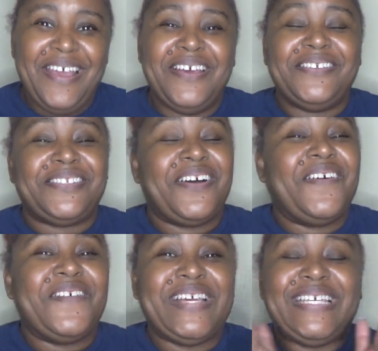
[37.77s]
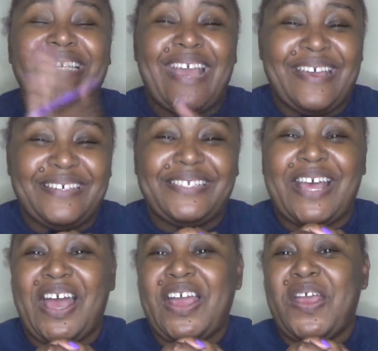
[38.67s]
So yes,
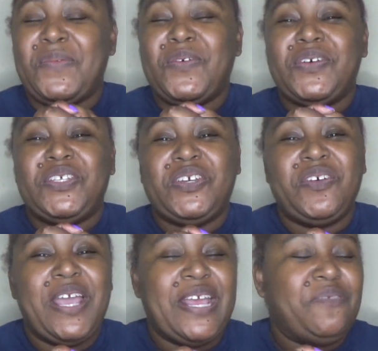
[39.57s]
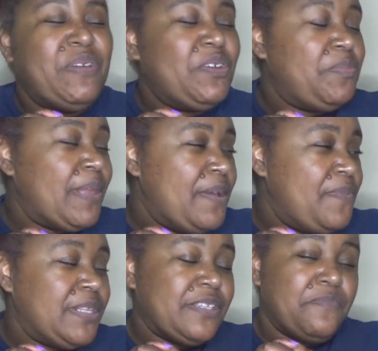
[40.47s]
I am going to go ahead and we're going to play
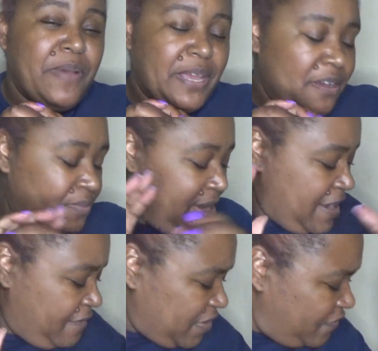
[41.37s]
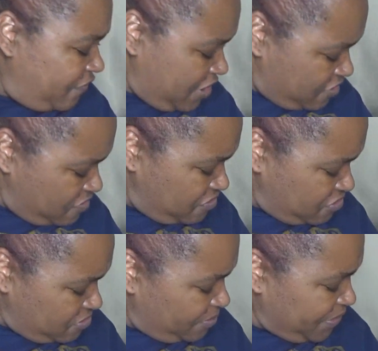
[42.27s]
with some makeup. We have a few
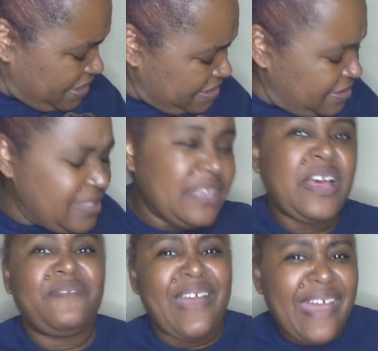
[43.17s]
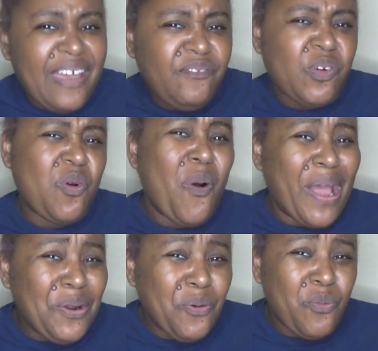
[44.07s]
new things that I've had for
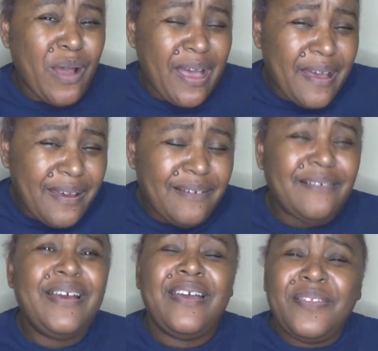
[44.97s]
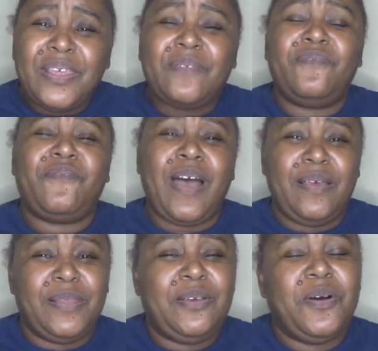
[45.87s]
quite a while that I'm
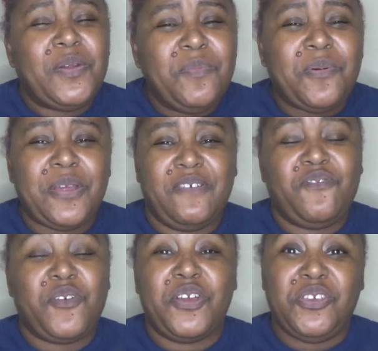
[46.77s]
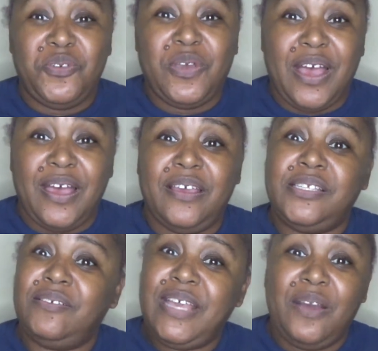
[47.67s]
finally going to bring for you guys.
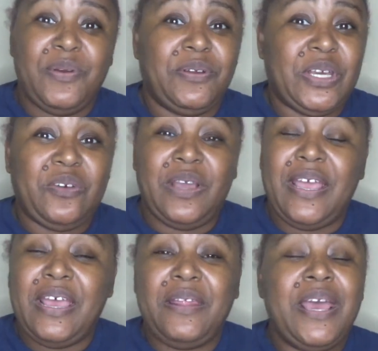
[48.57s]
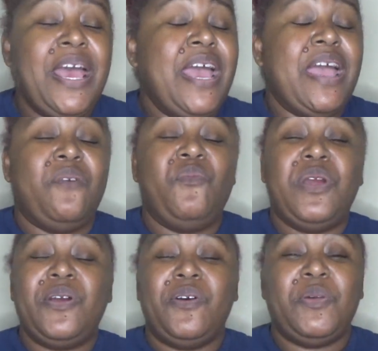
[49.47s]
So yeah, we're going to go ahead and
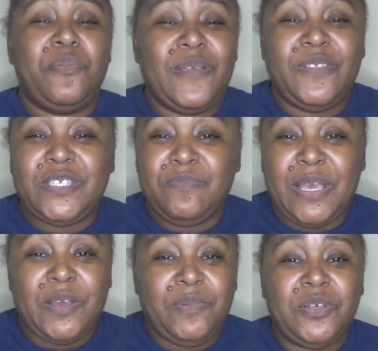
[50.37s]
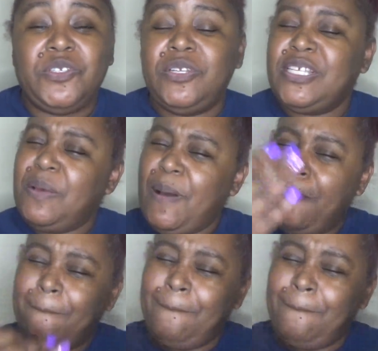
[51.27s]
we're going to bring this makeup look. So let's come on.